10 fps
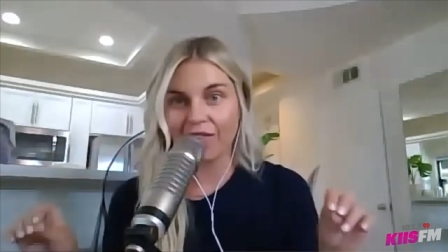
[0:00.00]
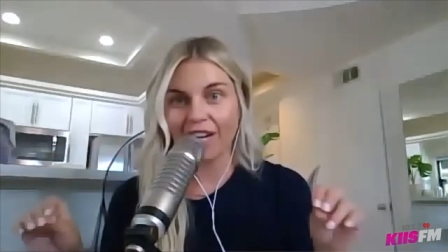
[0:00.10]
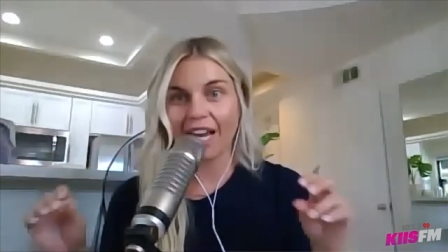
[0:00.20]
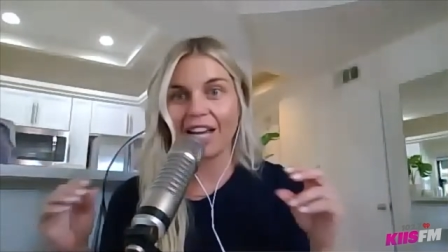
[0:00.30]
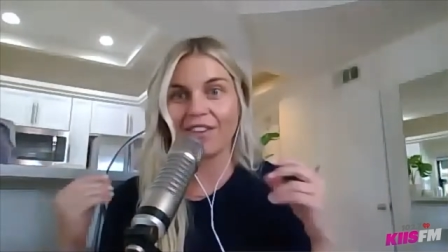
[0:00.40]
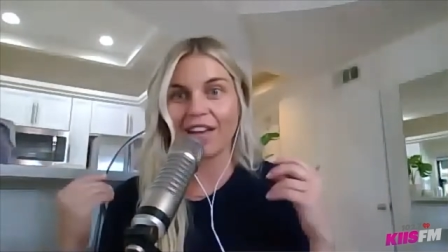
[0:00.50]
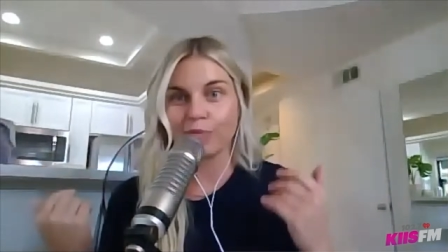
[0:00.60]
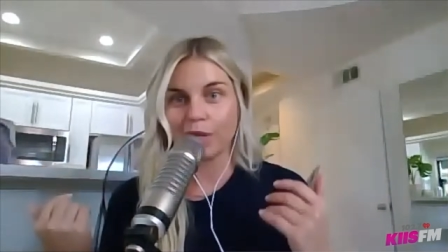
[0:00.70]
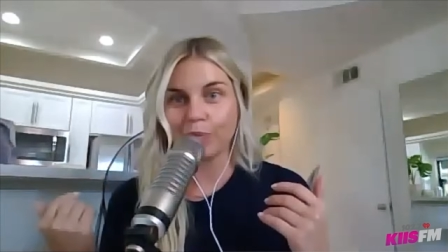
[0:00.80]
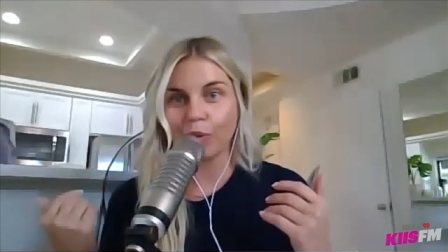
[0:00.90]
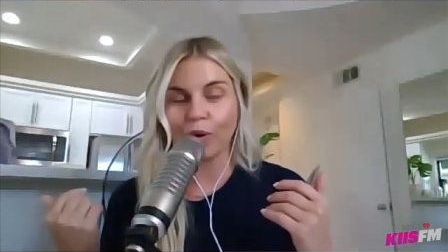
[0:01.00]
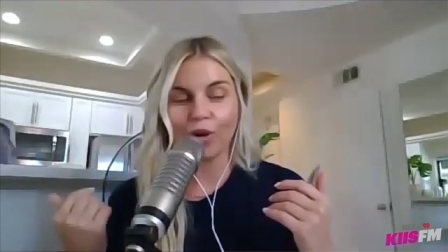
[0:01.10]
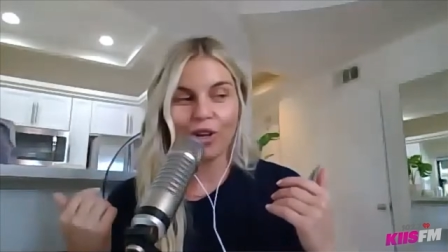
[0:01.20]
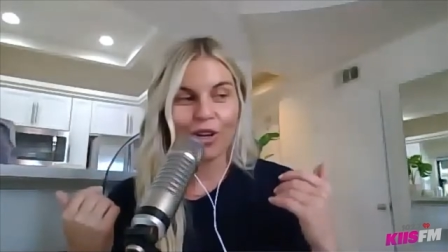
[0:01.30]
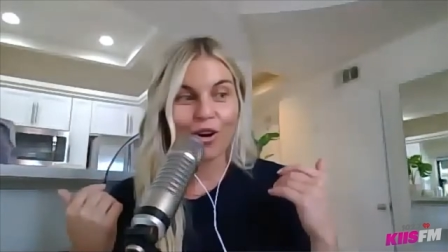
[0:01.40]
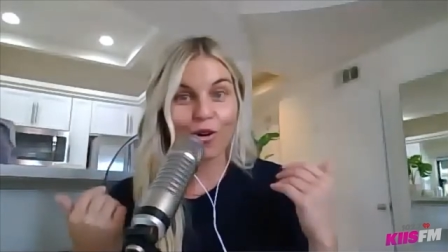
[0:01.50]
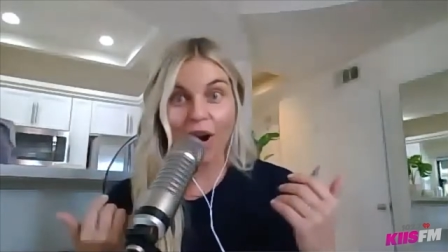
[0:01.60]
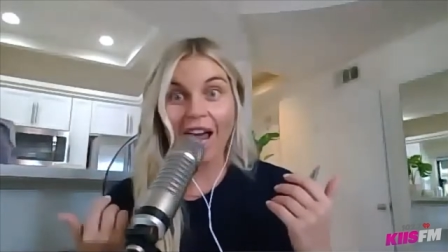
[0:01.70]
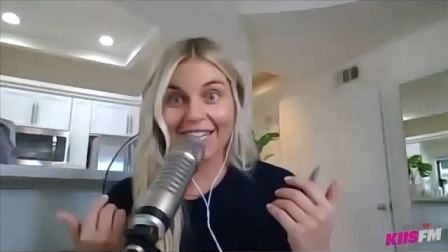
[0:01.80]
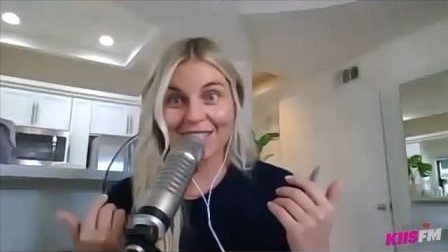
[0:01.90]
And I have had people
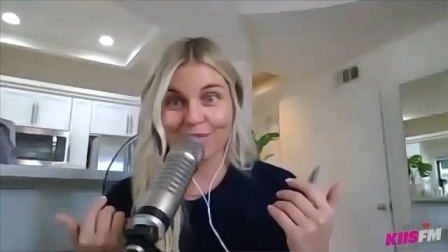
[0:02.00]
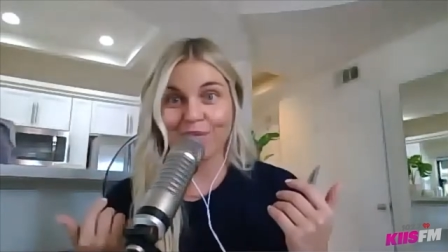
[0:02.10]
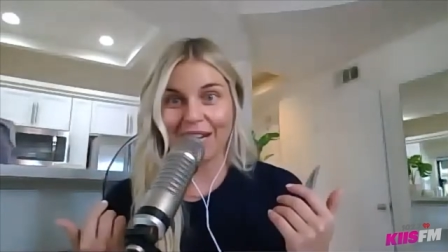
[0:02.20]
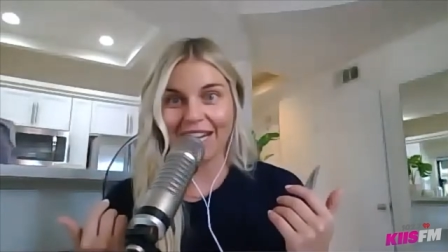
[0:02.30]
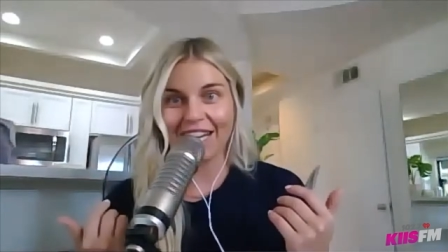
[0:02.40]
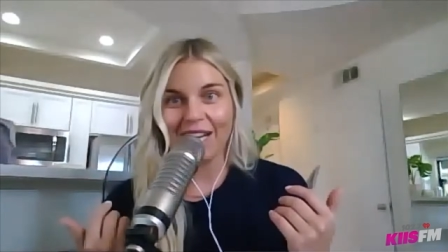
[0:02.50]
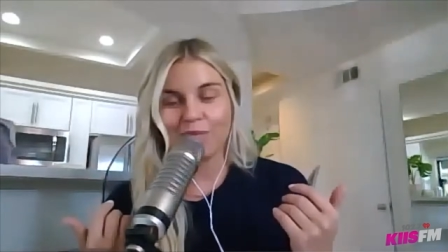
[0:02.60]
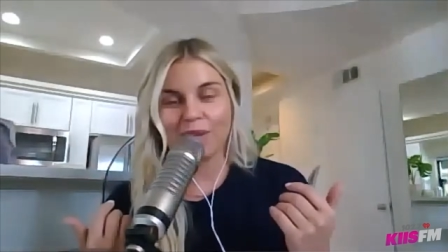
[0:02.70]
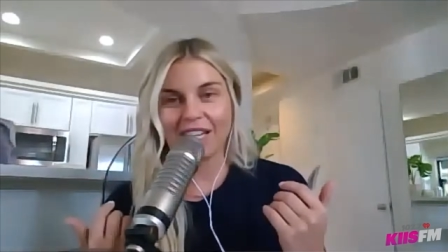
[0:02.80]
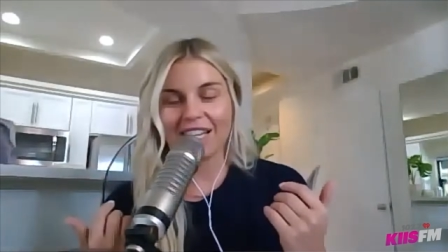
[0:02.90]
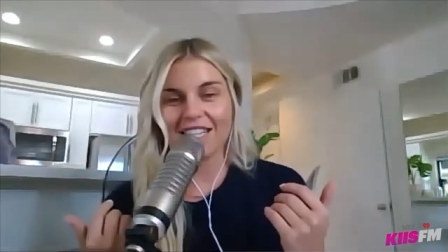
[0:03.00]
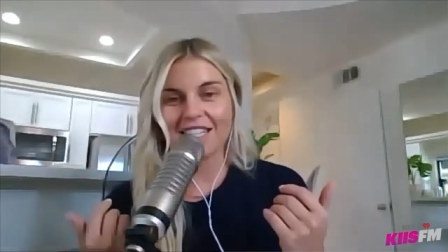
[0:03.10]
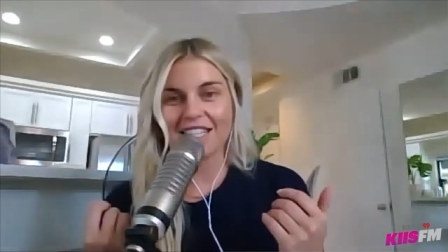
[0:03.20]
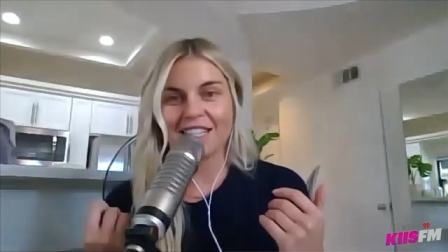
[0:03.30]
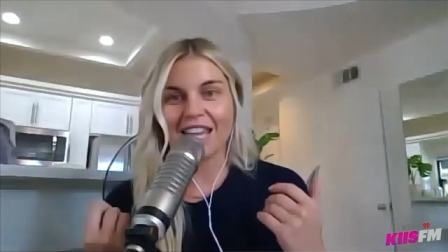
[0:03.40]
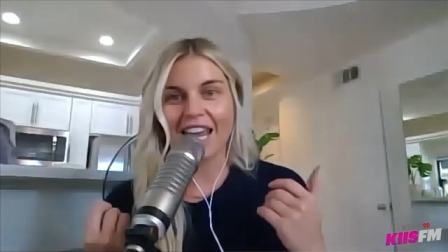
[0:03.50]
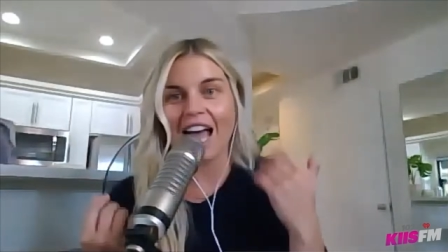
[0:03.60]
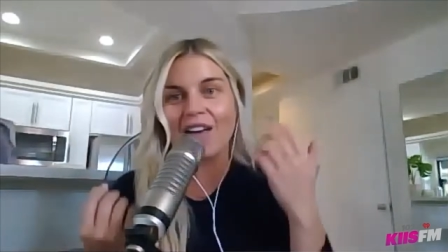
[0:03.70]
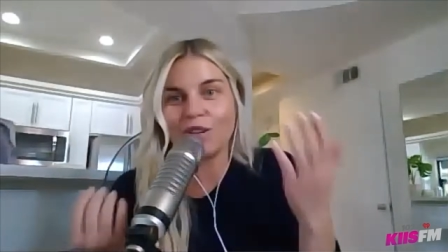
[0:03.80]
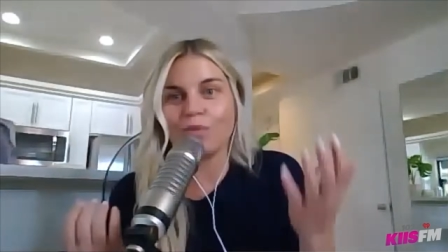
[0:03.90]
cry to me because they
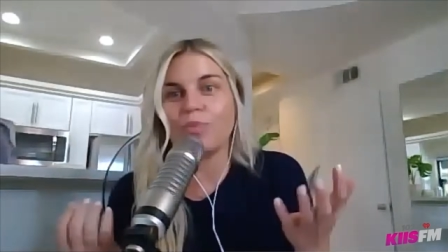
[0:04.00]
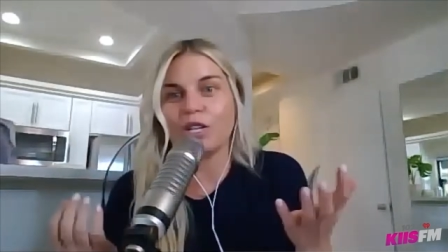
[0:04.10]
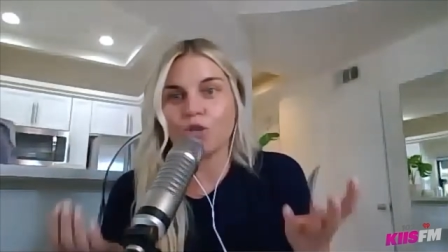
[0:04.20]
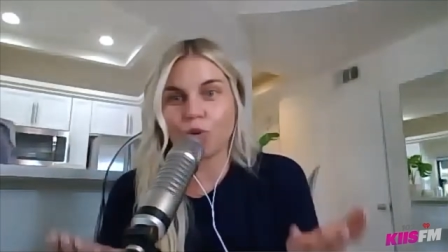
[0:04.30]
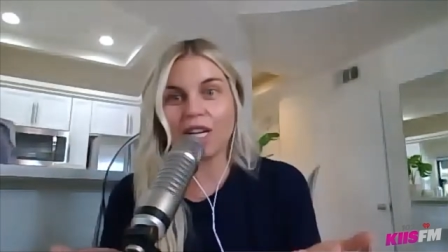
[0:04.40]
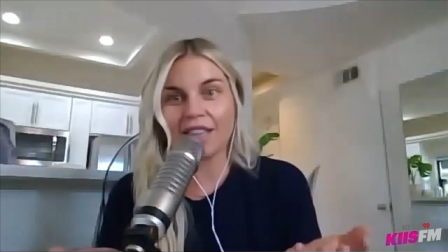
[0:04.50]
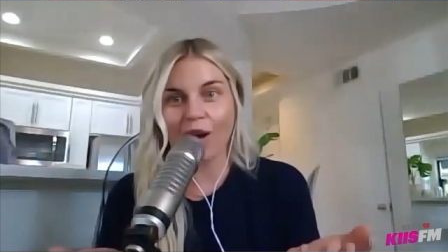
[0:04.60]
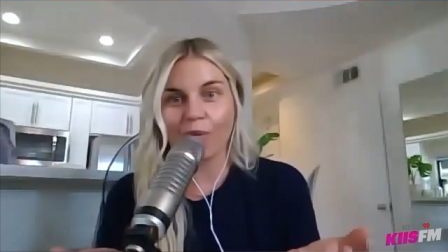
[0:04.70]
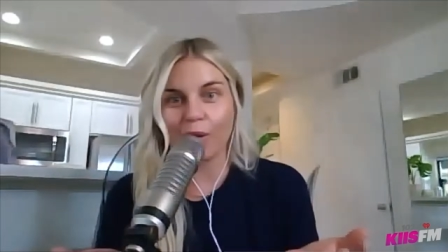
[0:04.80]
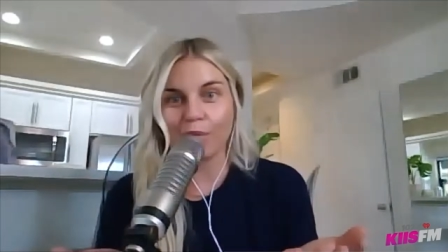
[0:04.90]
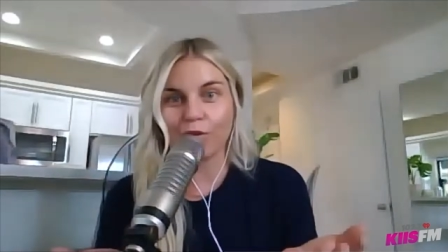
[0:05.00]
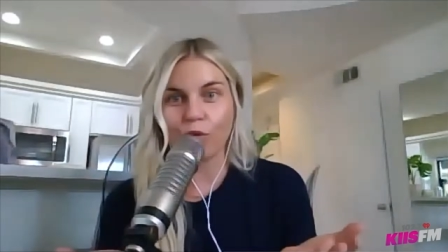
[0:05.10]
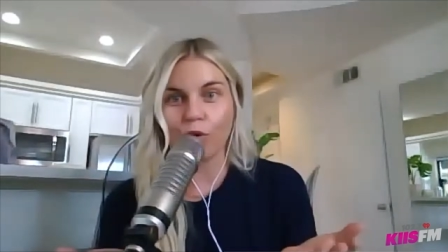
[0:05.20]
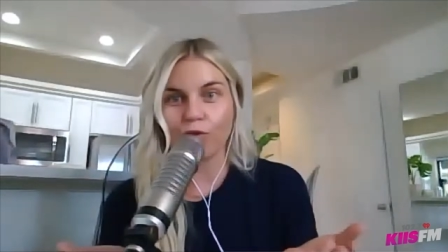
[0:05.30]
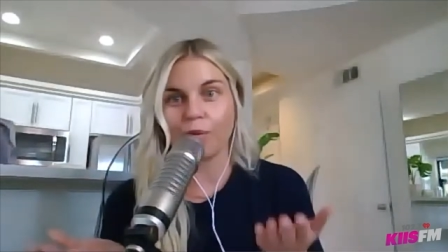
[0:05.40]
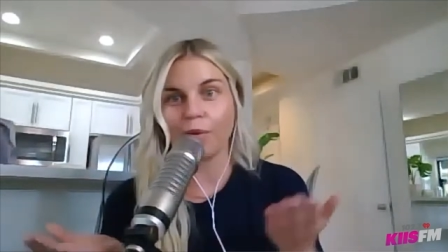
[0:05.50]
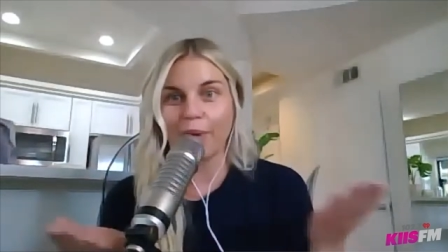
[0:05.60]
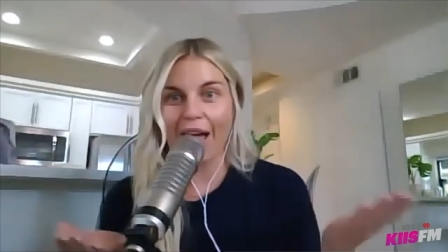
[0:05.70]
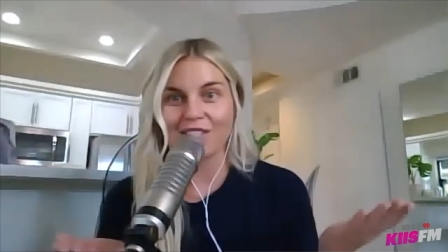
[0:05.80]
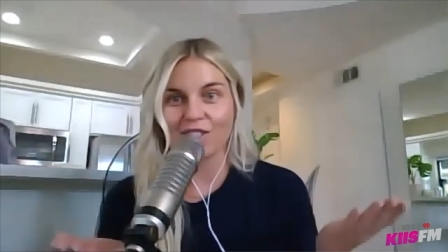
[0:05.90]
haven't been treated that way before from a
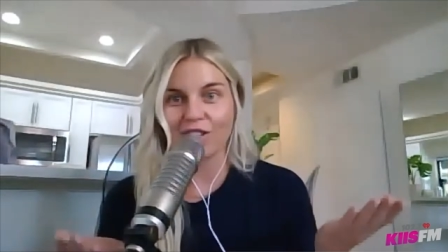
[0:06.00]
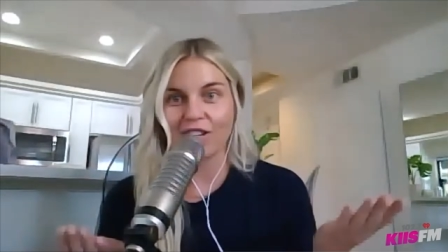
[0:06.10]
pastor.